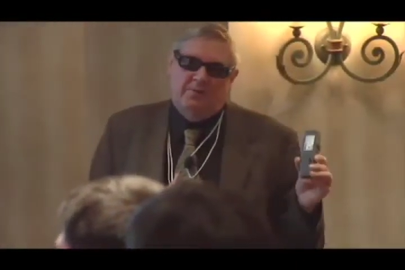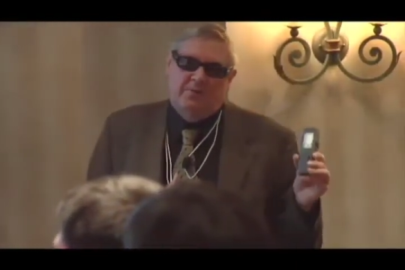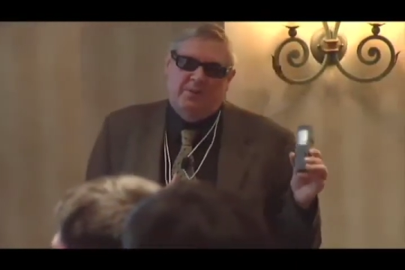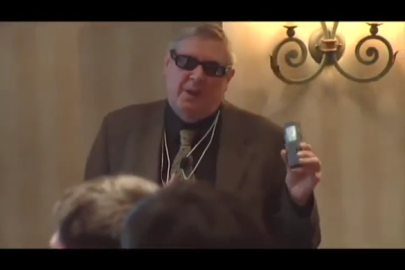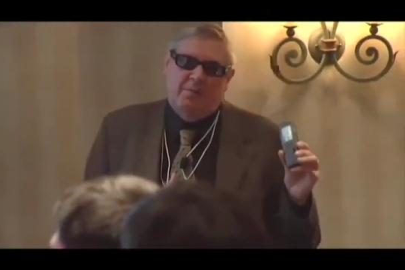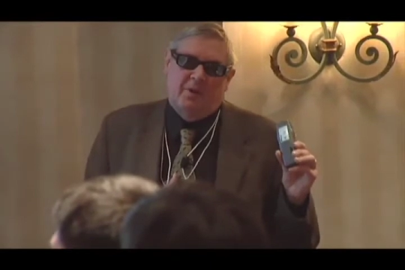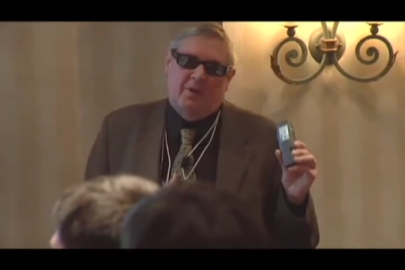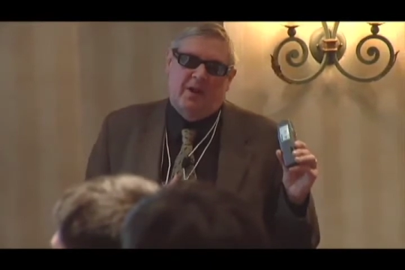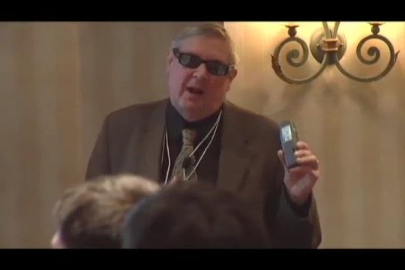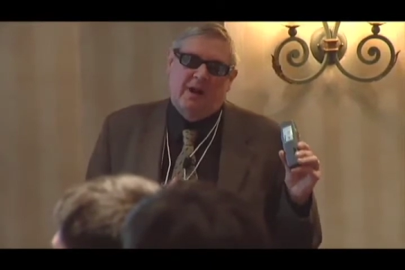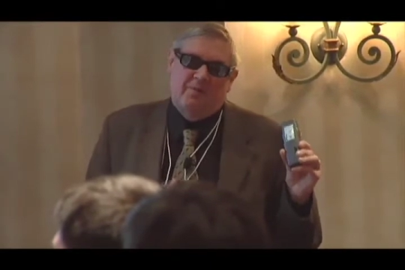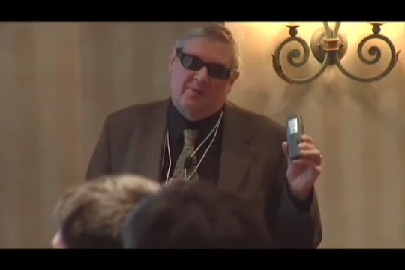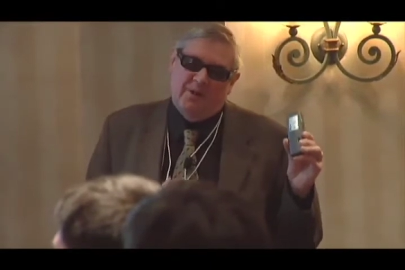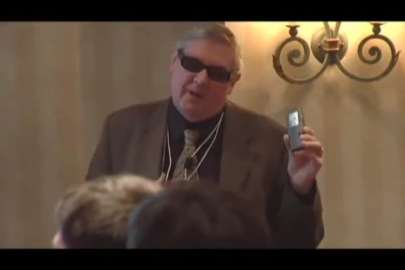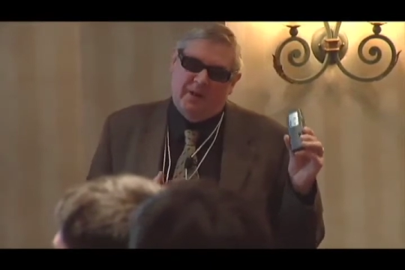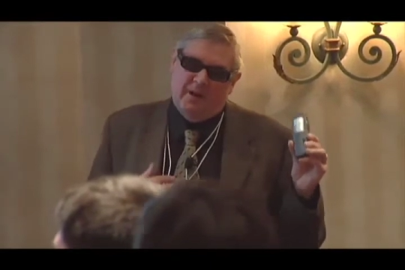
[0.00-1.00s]
of
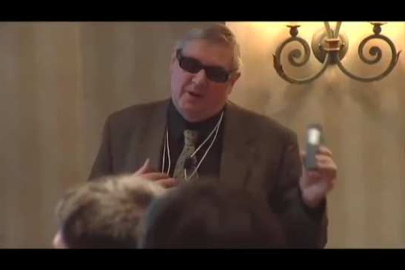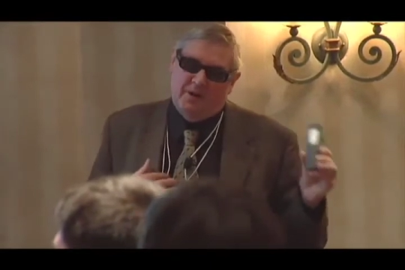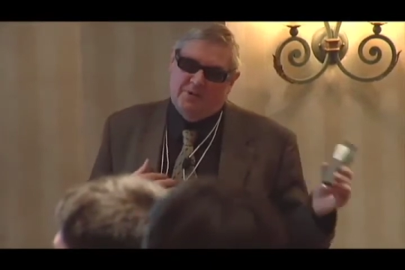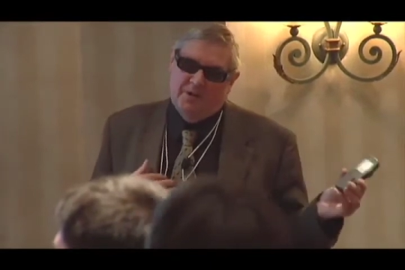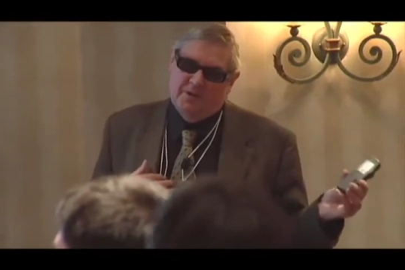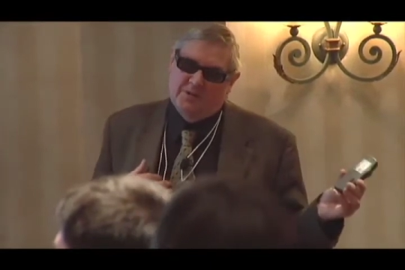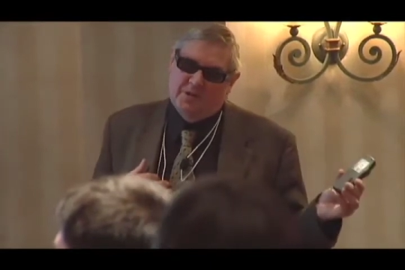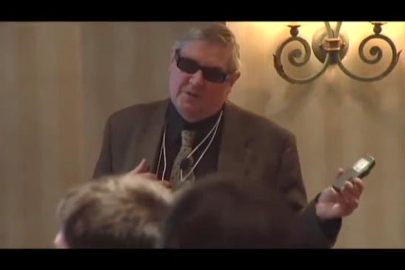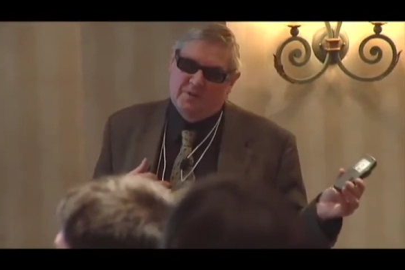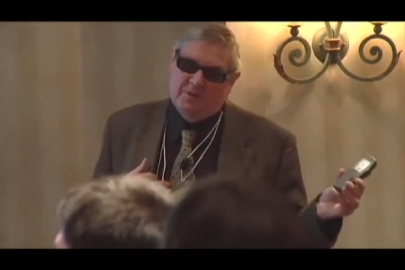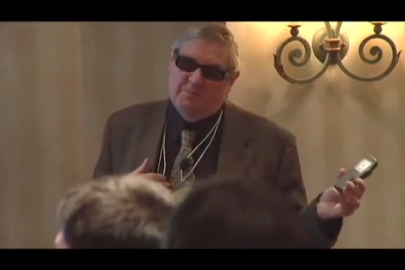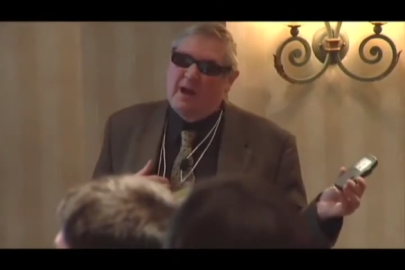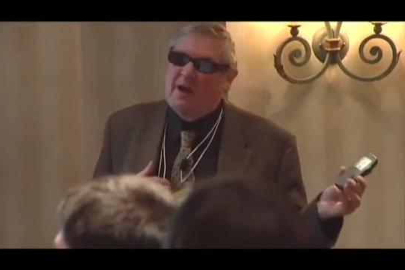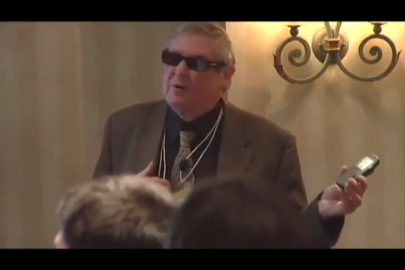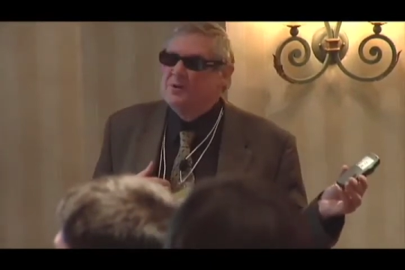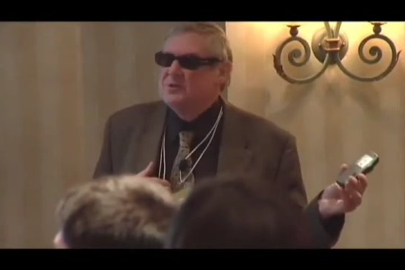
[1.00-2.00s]
demographic characteristics of
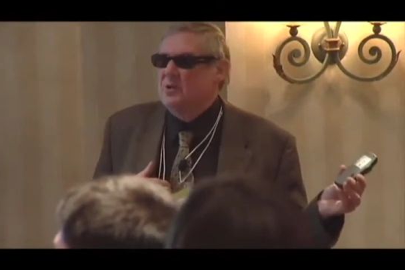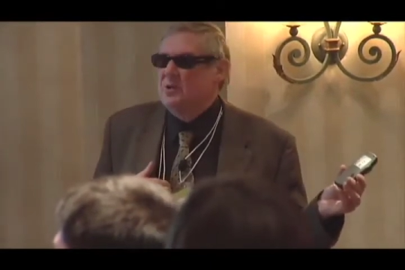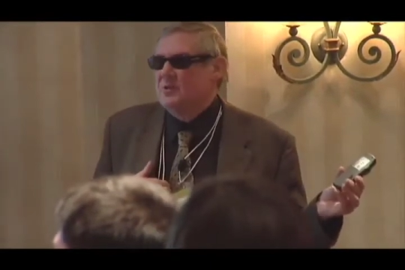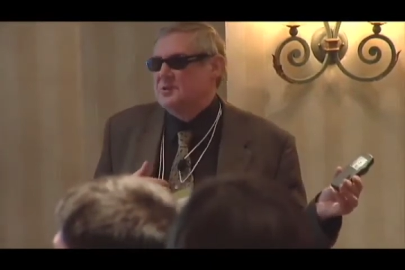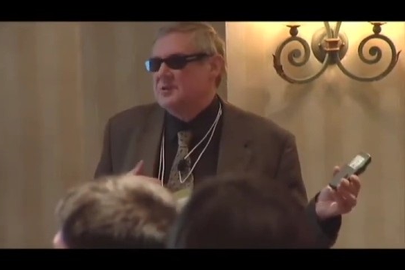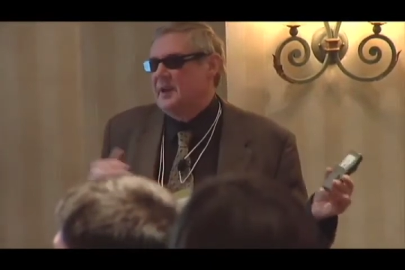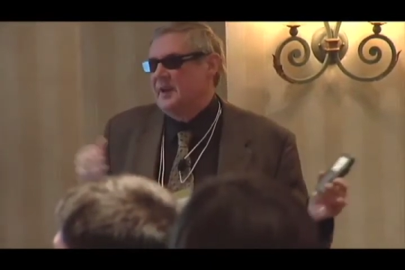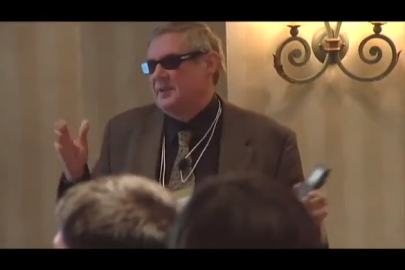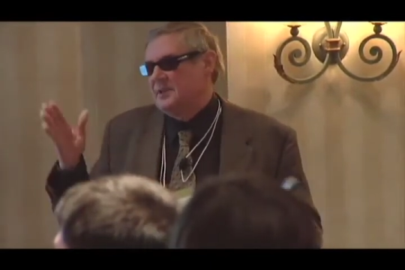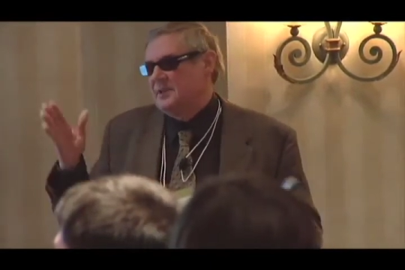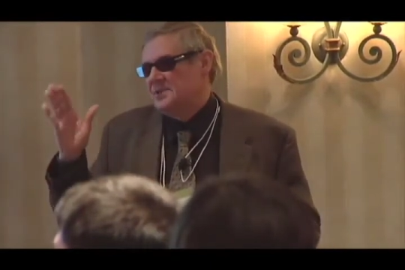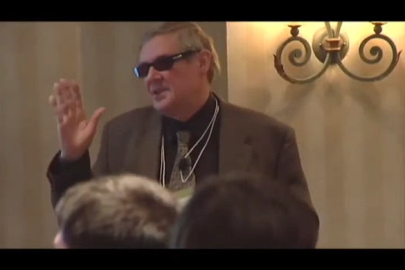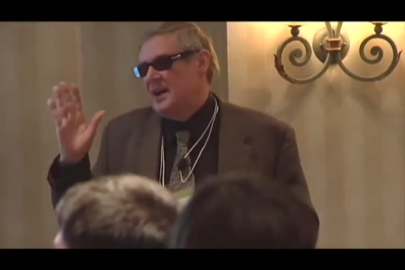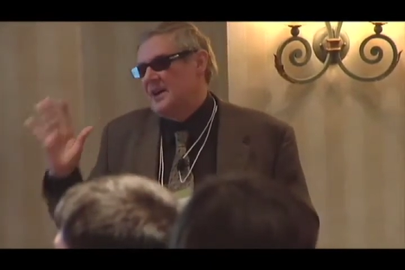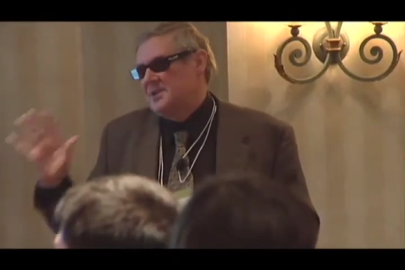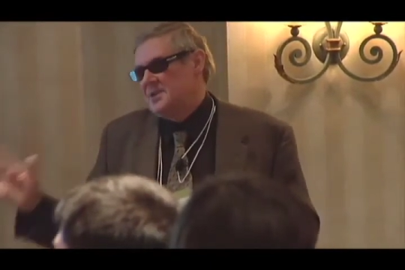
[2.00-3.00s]
households, like the
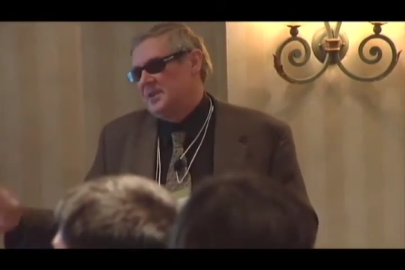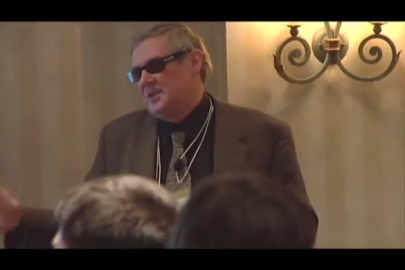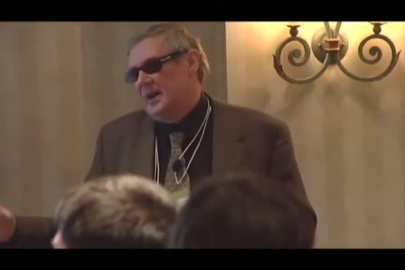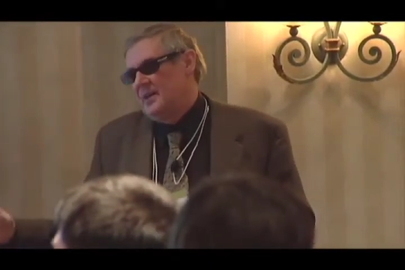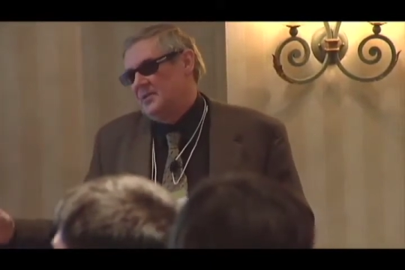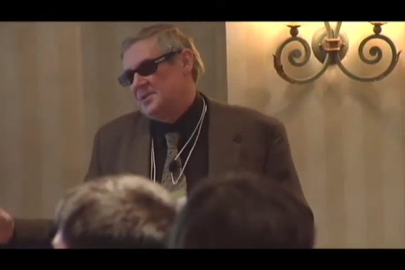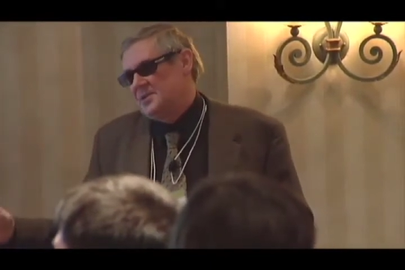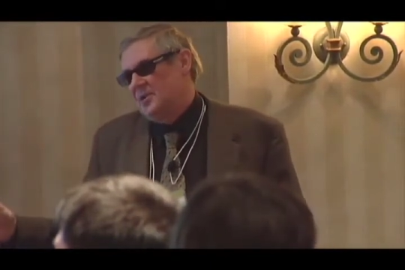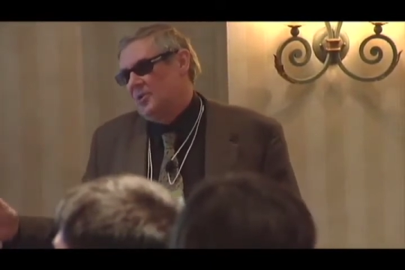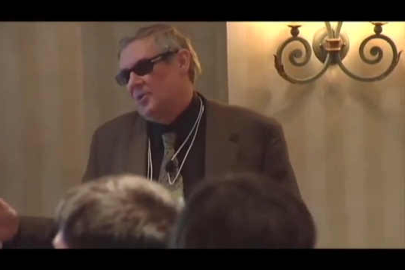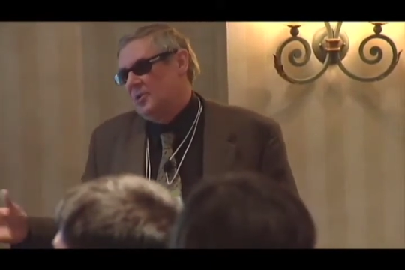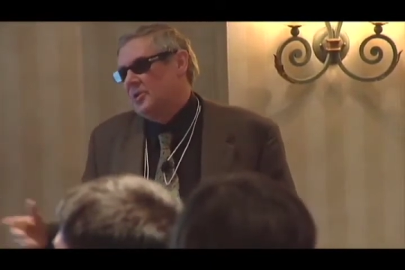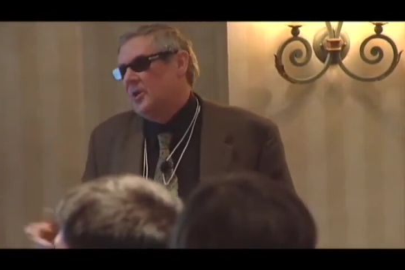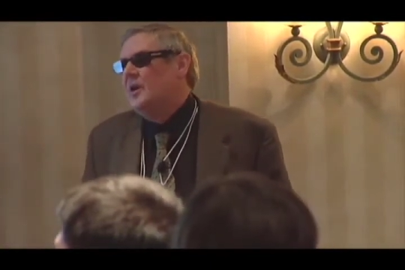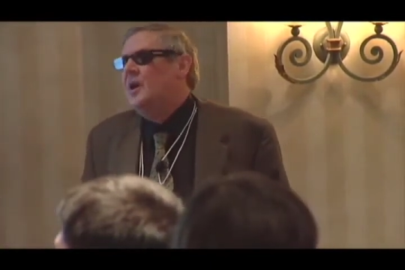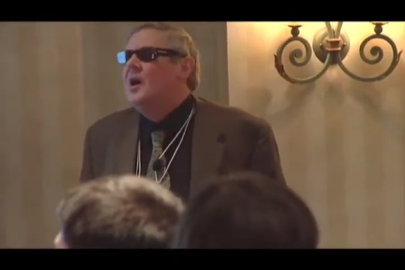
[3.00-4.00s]
size of the
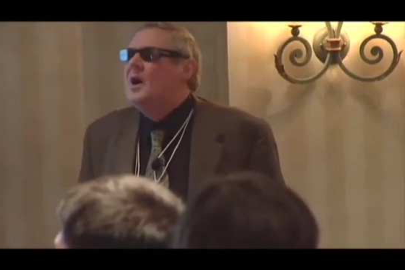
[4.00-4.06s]
household,